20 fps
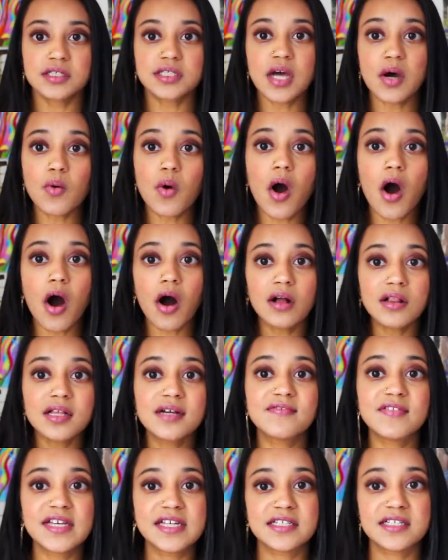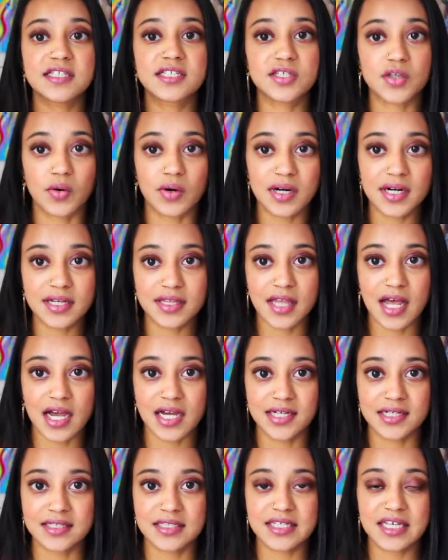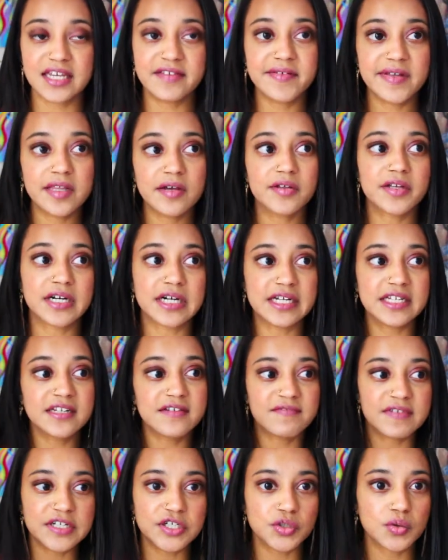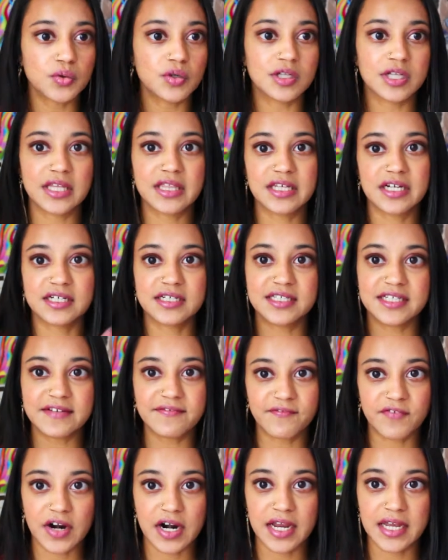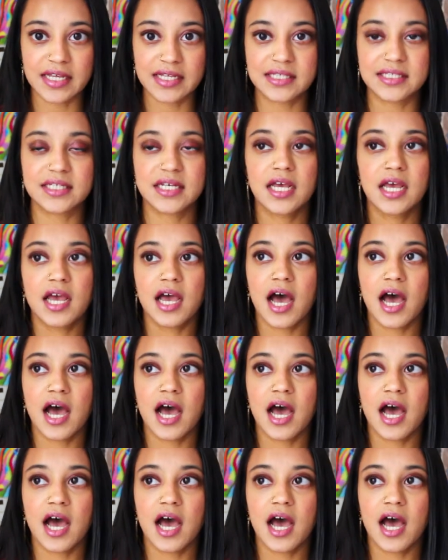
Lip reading: So all of these storylines, even though they're individual and they're different,